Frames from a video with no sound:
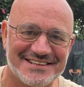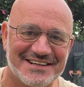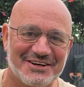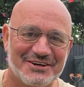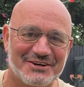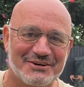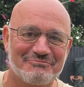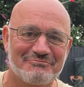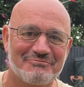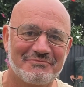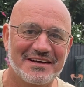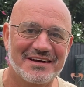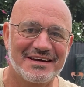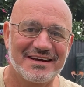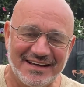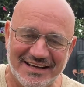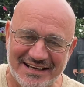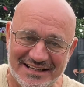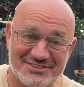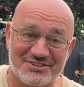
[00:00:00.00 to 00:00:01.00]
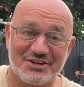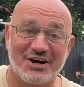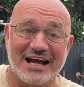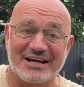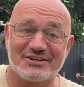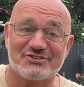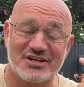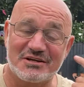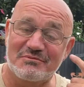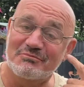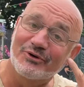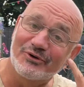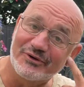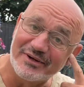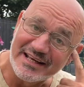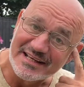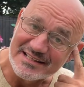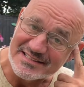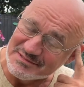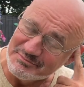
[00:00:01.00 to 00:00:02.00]
home. It's not actually morning,
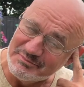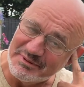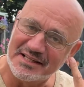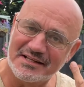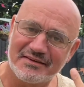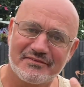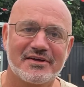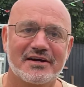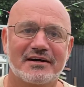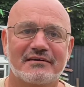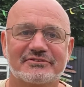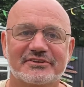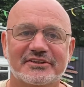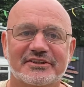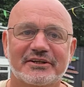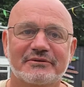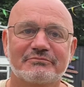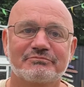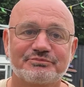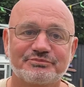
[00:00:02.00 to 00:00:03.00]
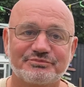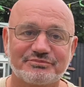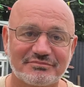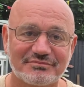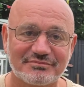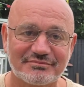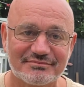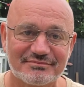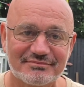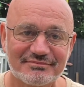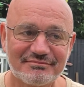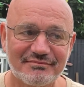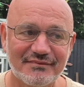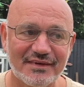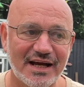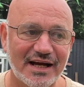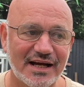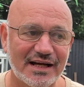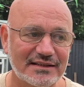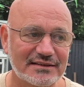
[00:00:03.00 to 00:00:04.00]
it's the middle of the afternoon.
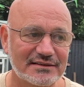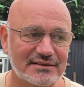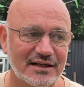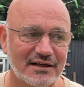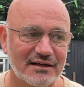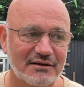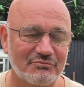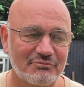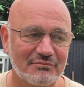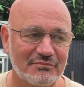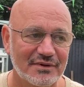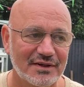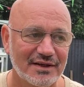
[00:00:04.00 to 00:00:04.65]
And um,